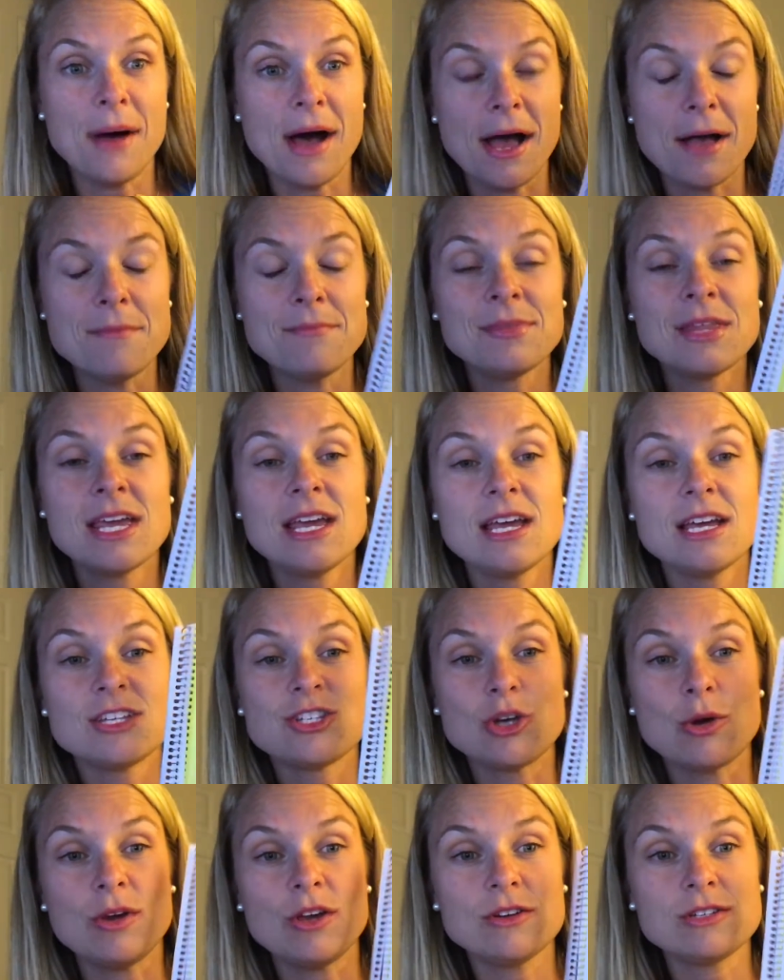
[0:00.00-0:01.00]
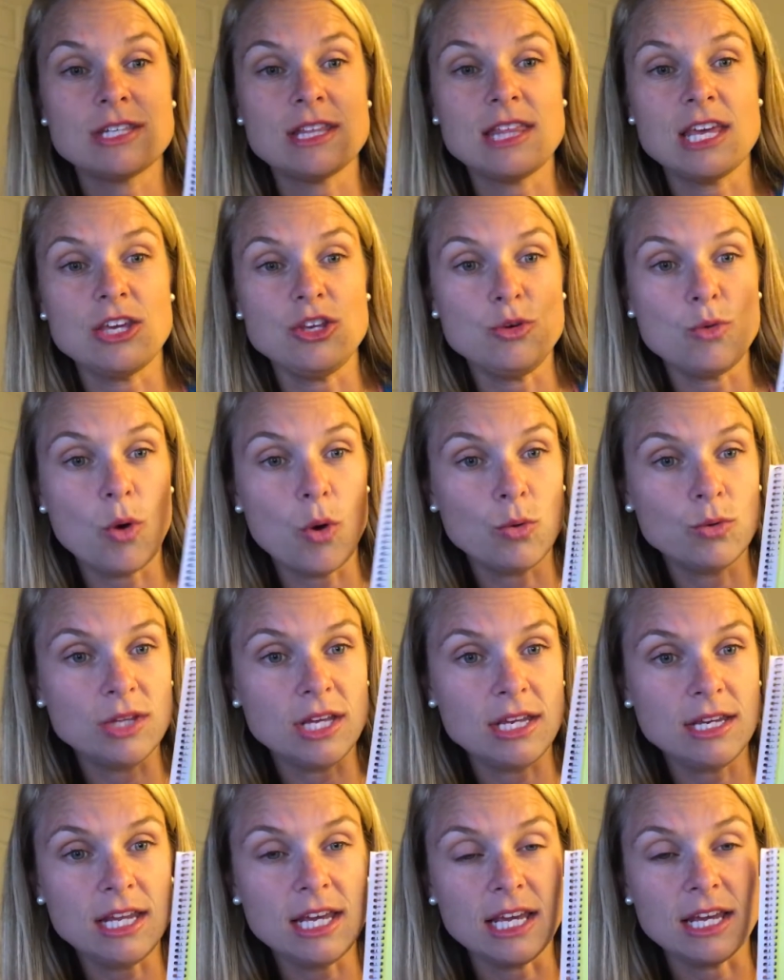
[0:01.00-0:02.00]
But, so here's the thing, you
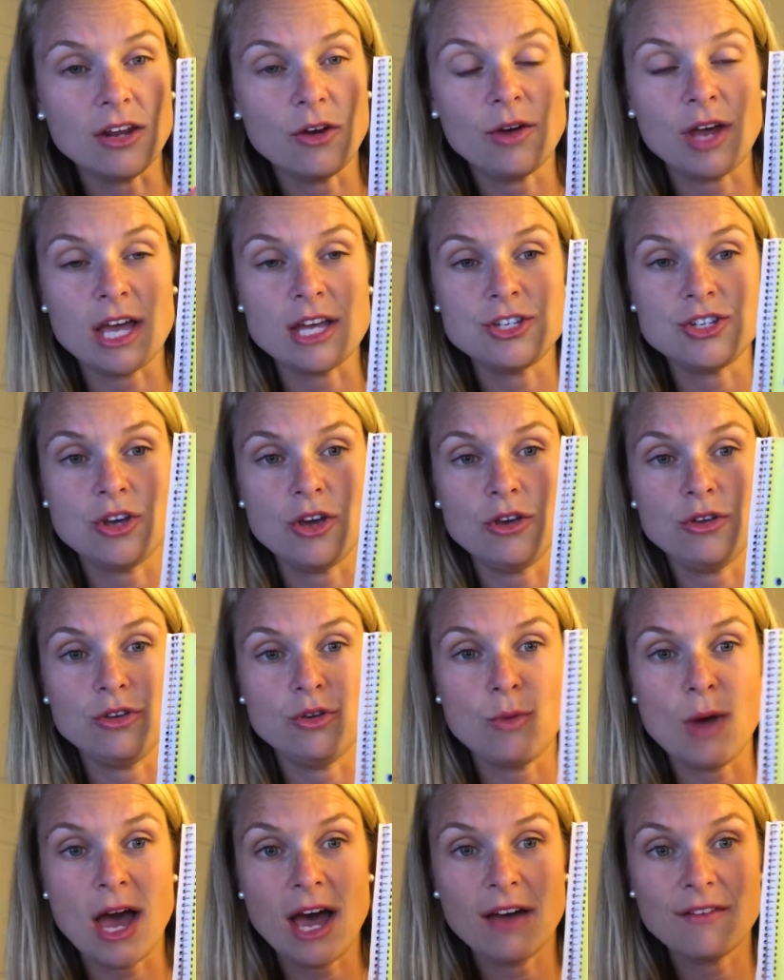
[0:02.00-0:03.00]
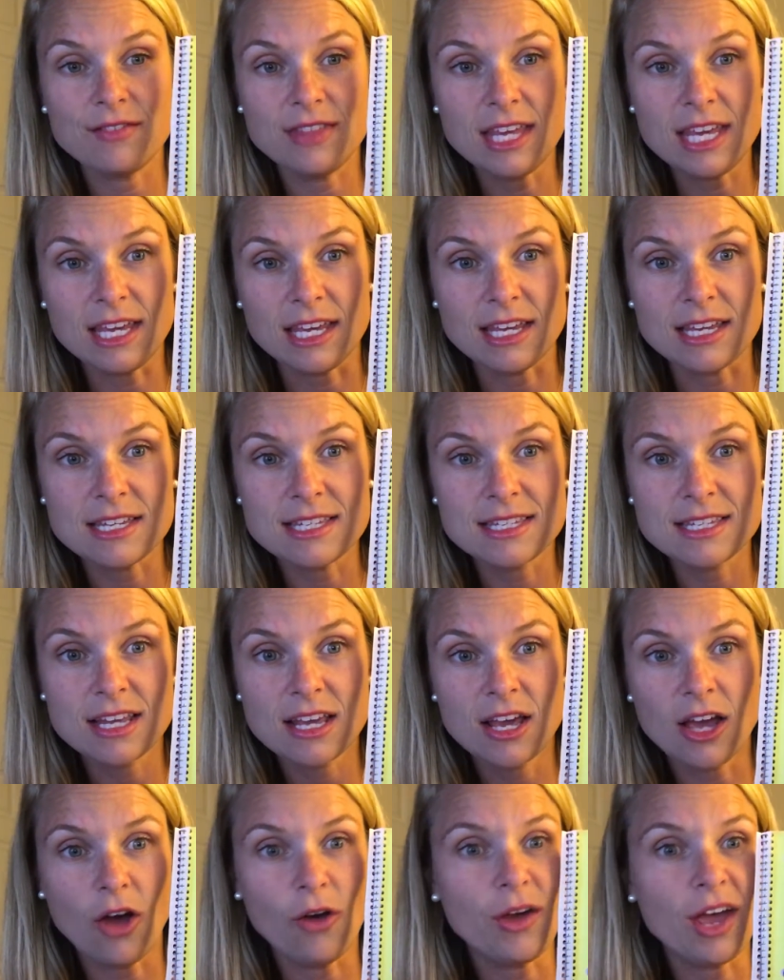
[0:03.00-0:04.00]
only need, okay, so you have these,
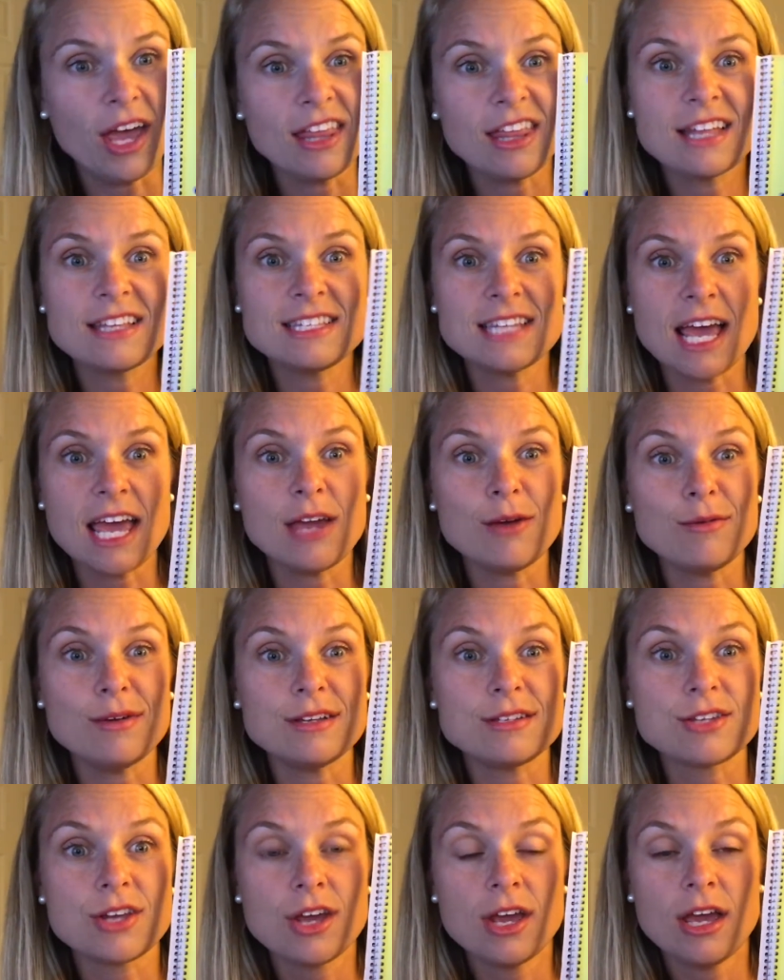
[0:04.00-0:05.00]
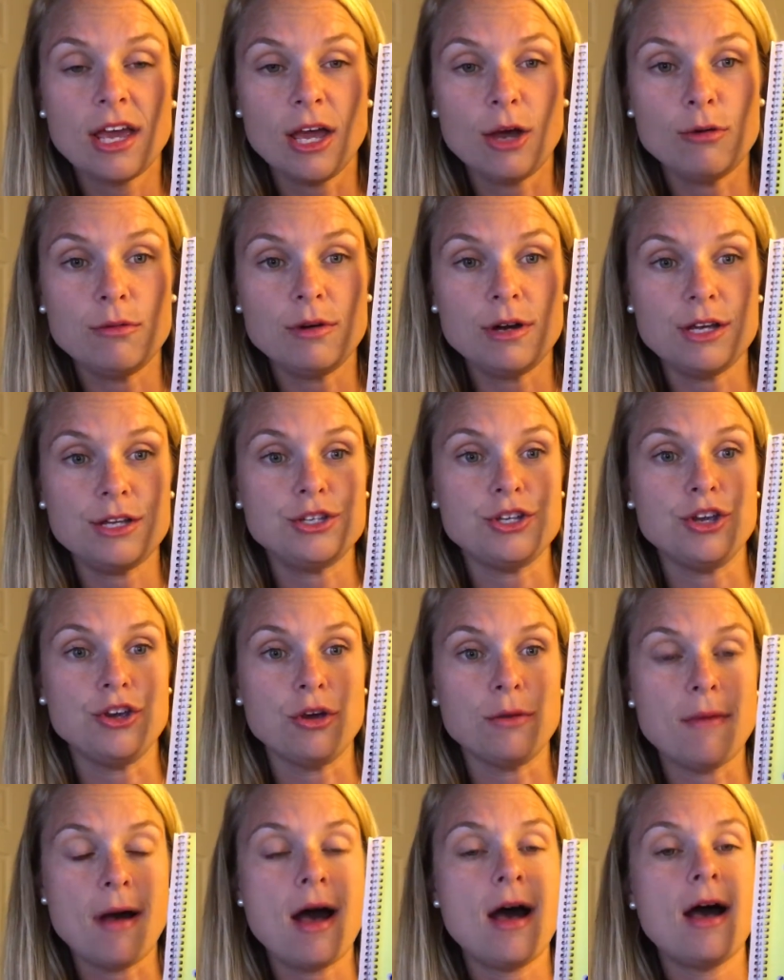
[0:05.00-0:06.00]
okay, let's say it was, it was
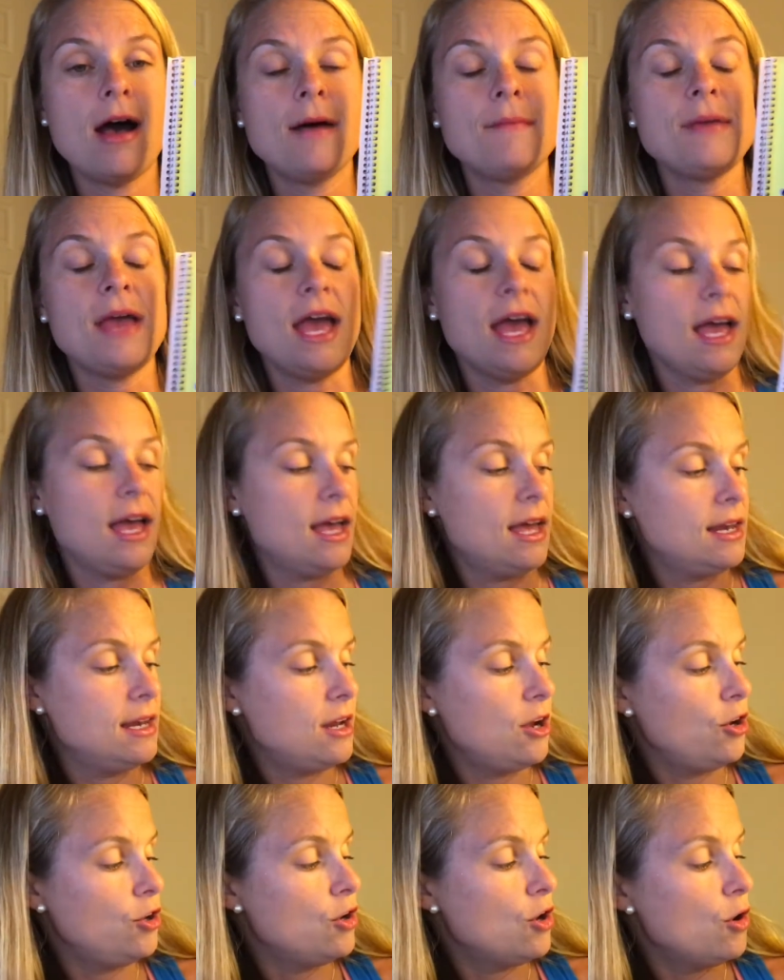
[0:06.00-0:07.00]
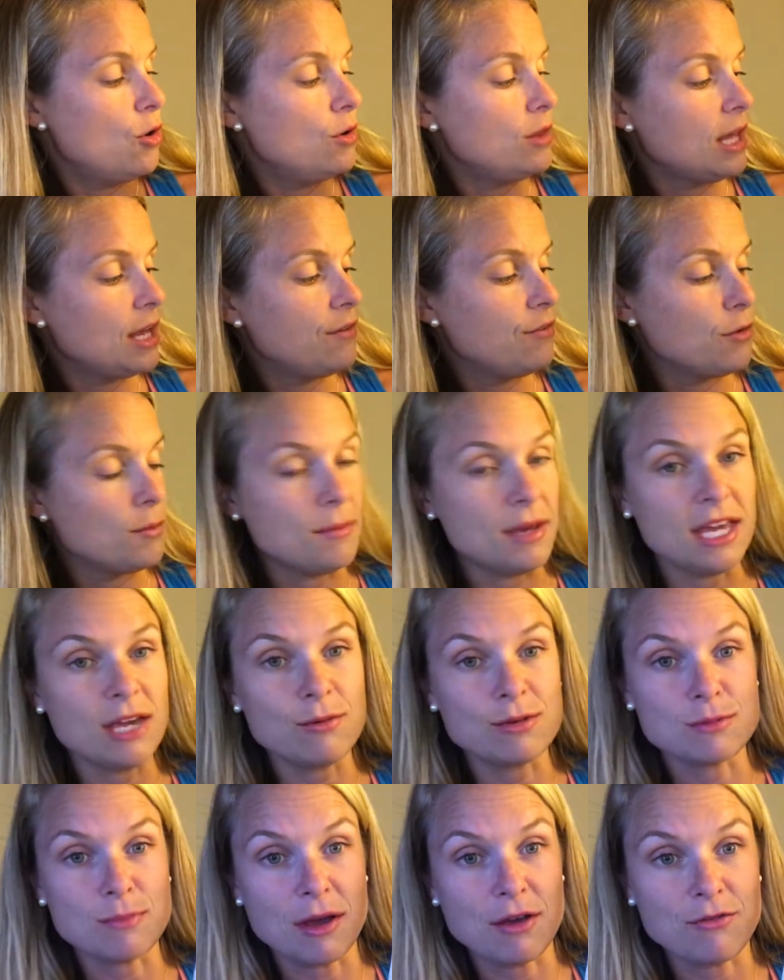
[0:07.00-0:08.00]
your mom, and, you know, like for me, it
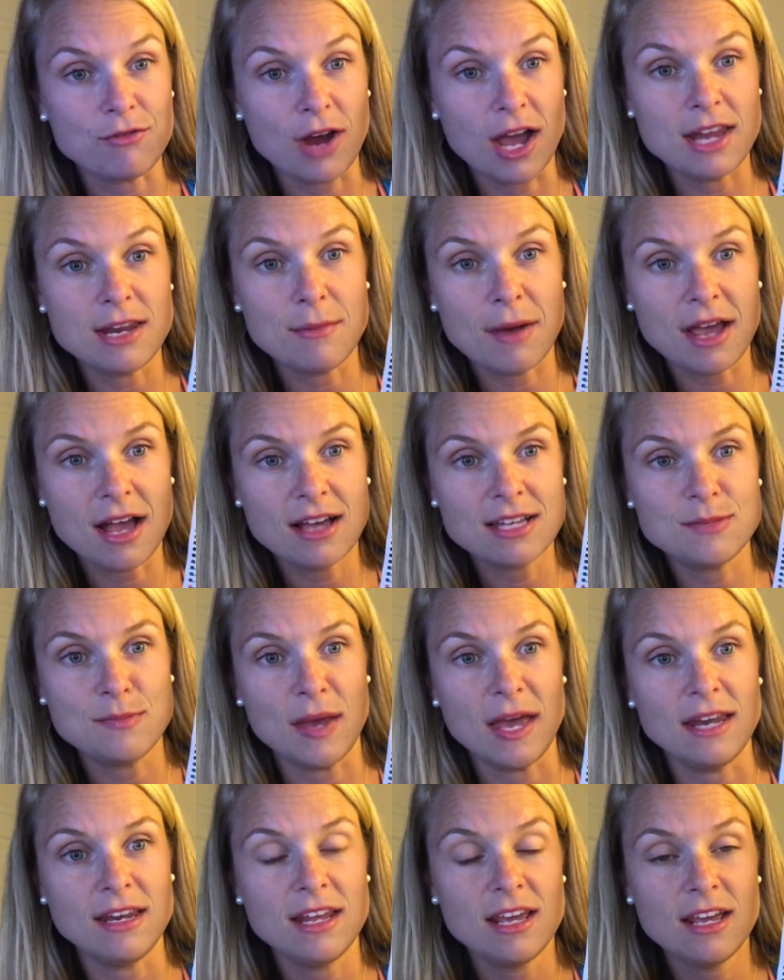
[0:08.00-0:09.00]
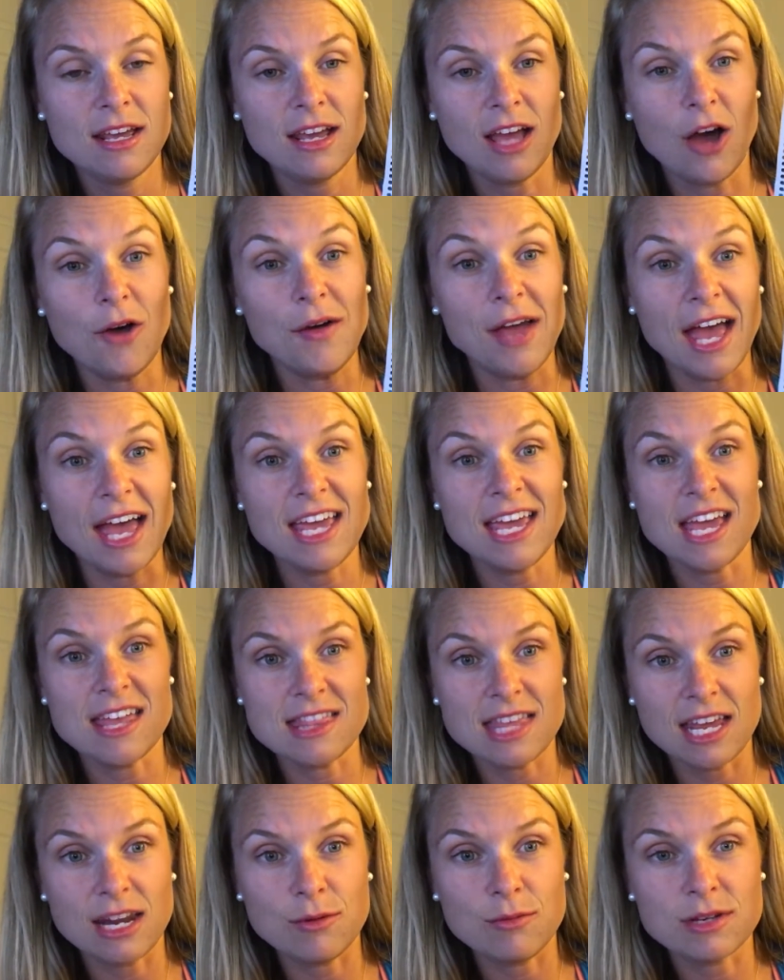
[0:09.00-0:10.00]
was my friend and my husband, okay?
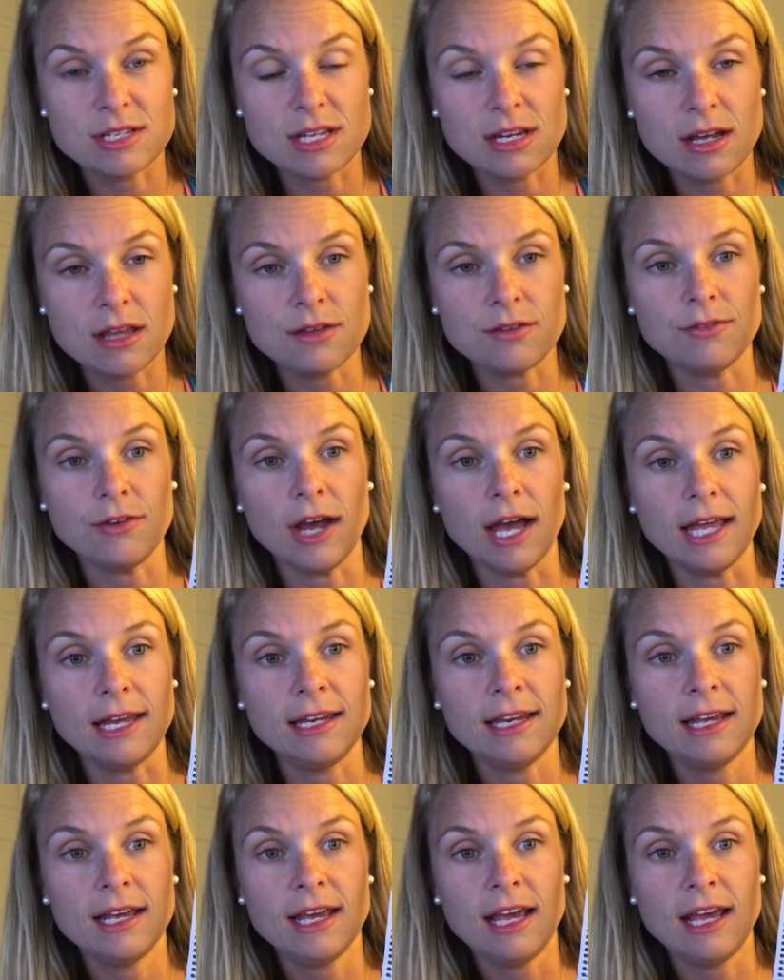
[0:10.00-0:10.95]
And then it was another friend.